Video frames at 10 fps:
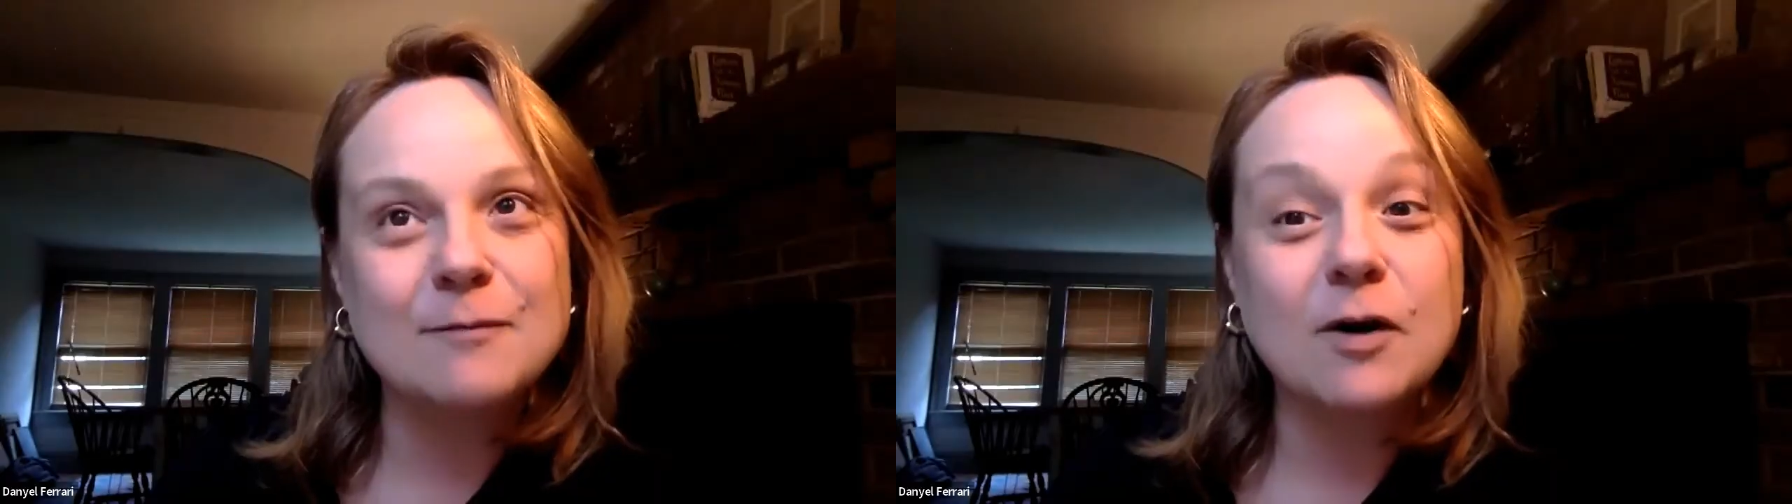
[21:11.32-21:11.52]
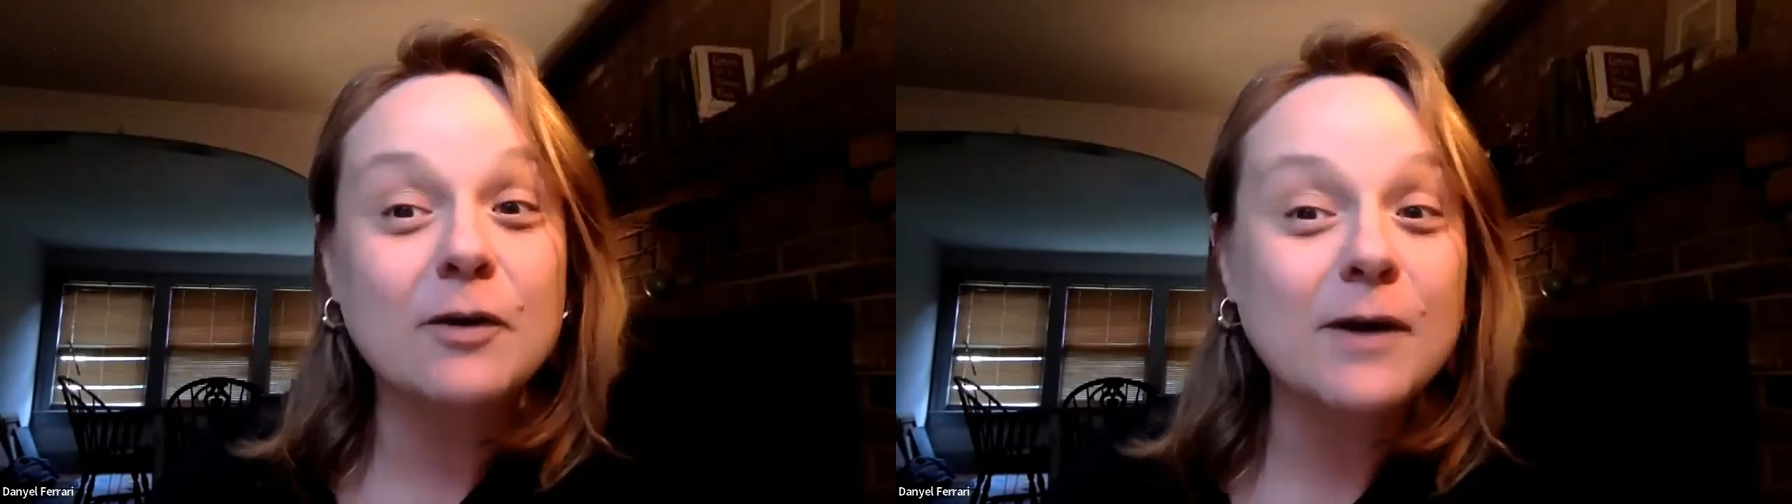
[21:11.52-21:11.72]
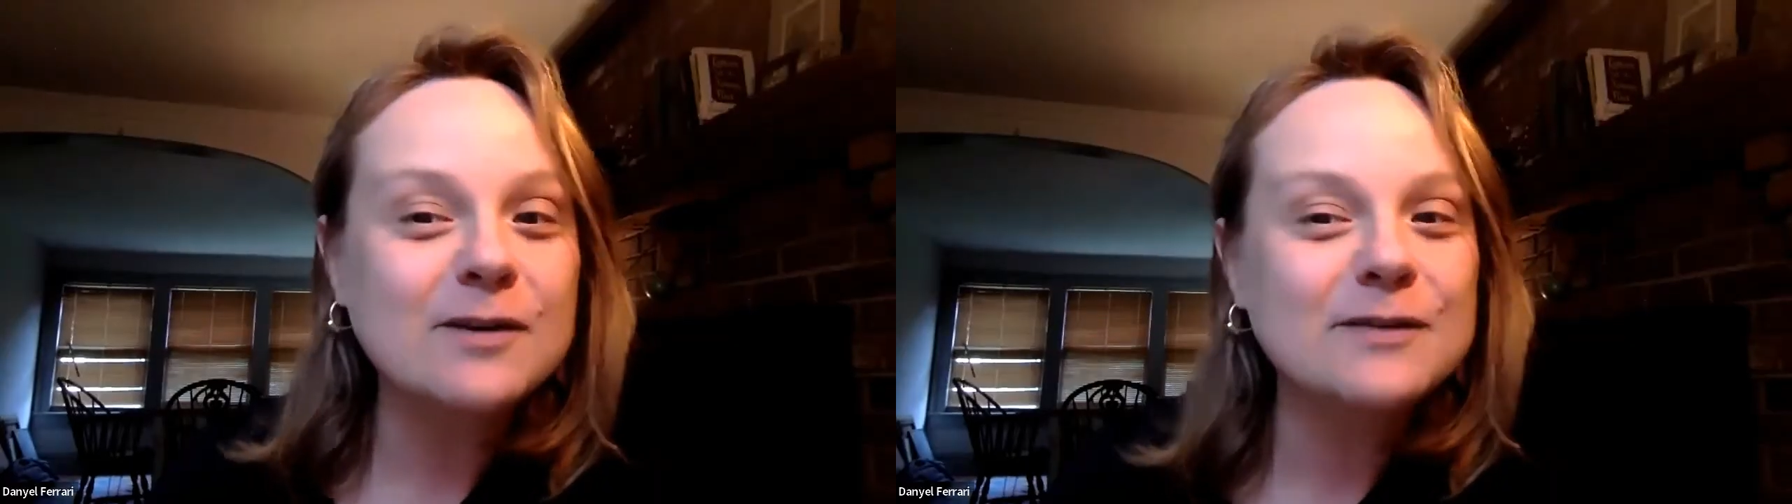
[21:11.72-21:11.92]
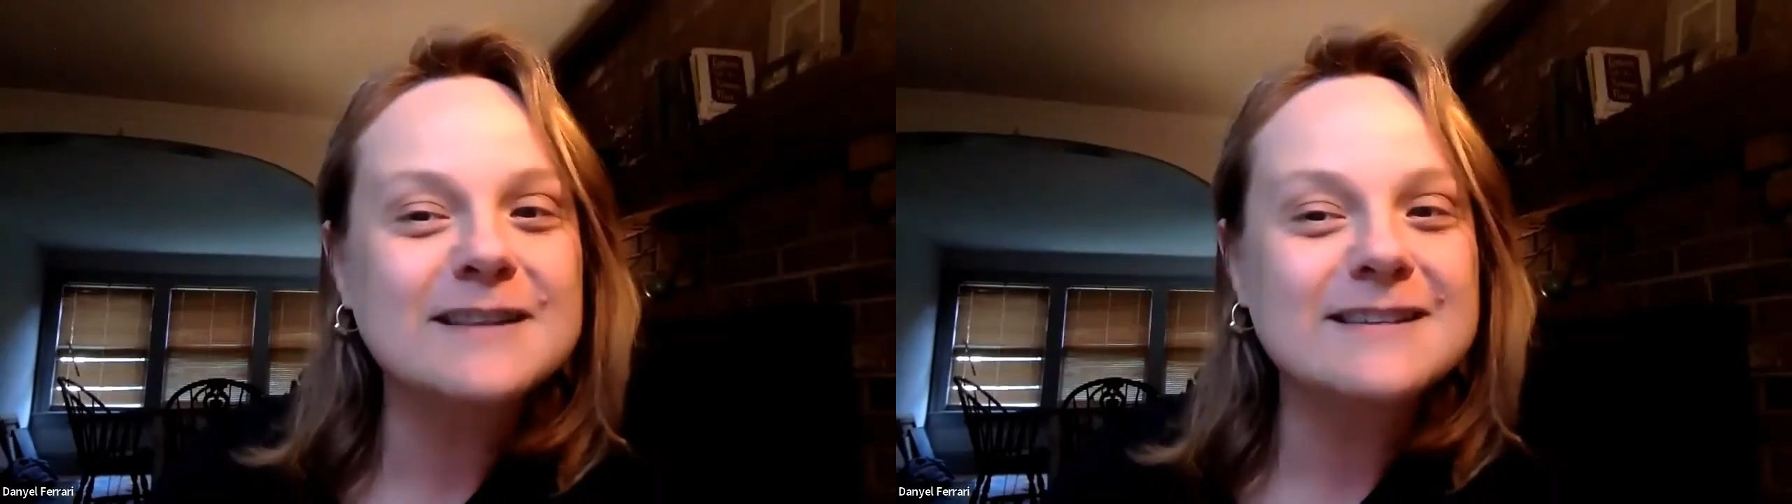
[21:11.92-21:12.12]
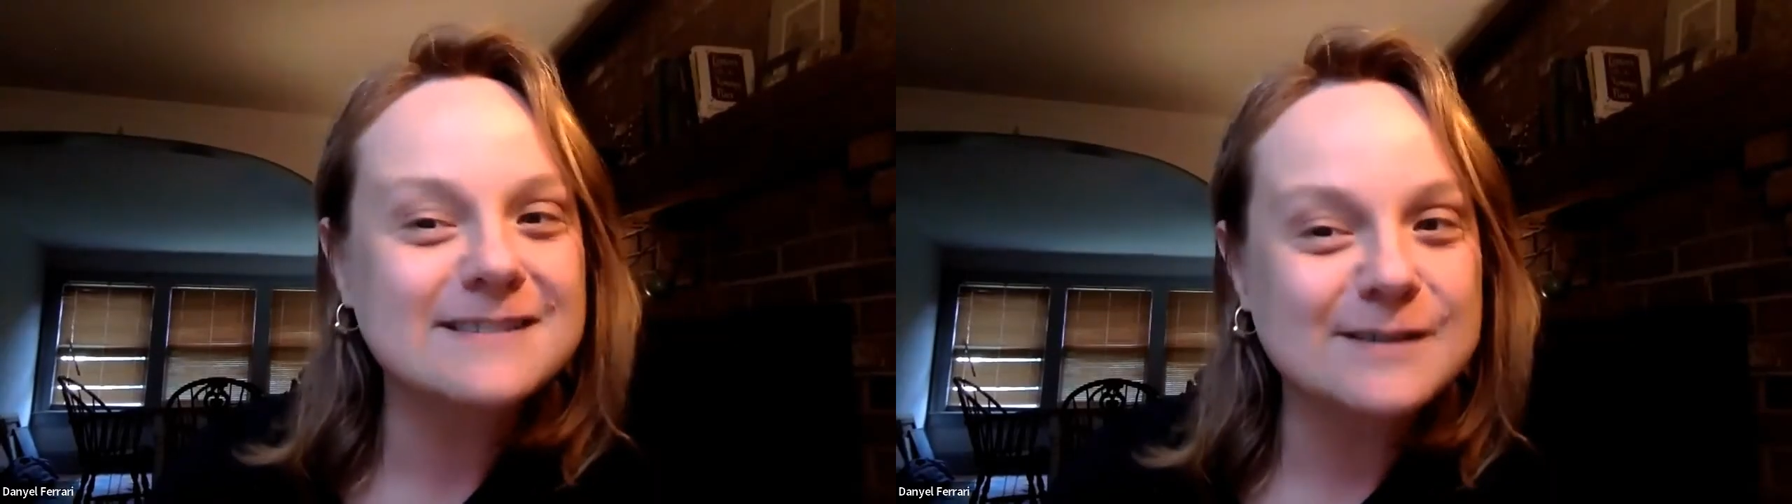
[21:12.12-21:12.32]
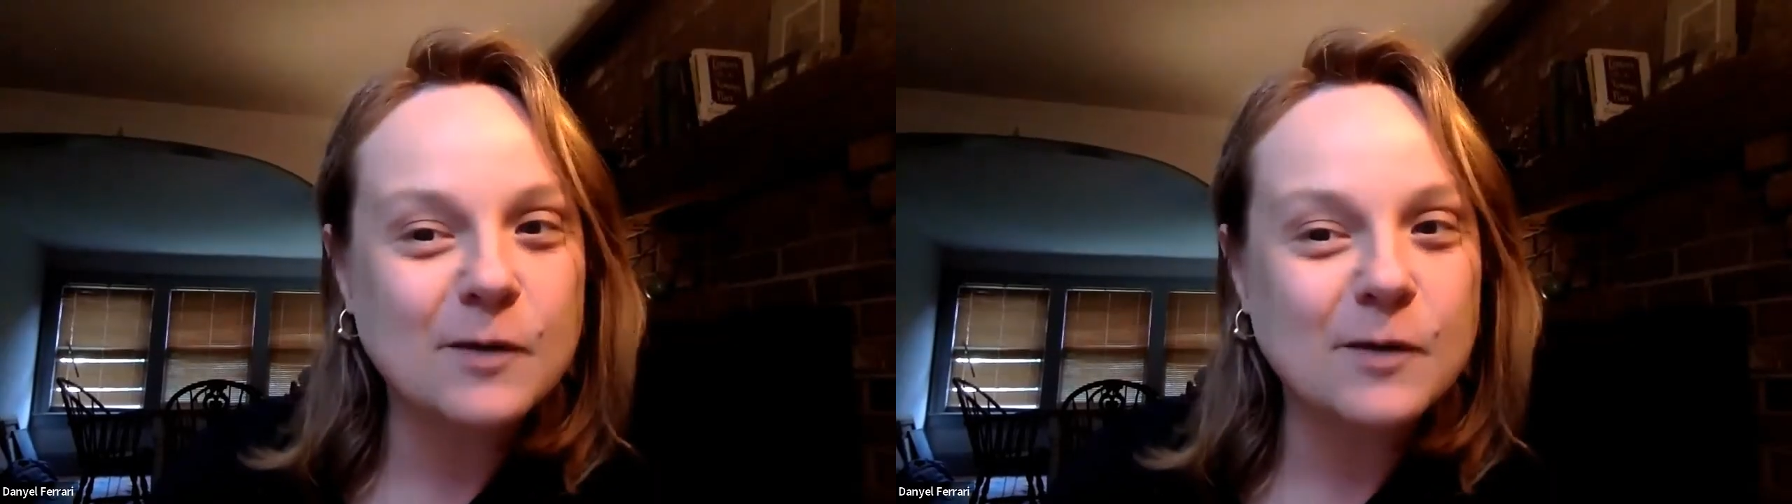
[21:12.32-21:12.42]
Although I don't think this is